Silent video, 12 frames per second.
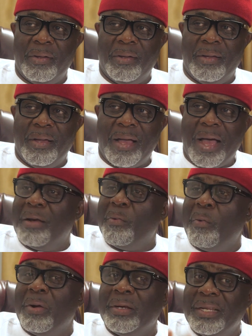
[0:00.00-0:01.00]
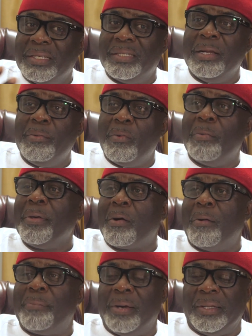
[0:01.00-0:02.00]
mm. and will, the dream will be
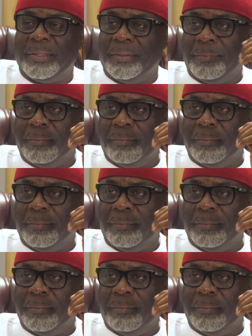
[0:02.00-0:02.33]
complete.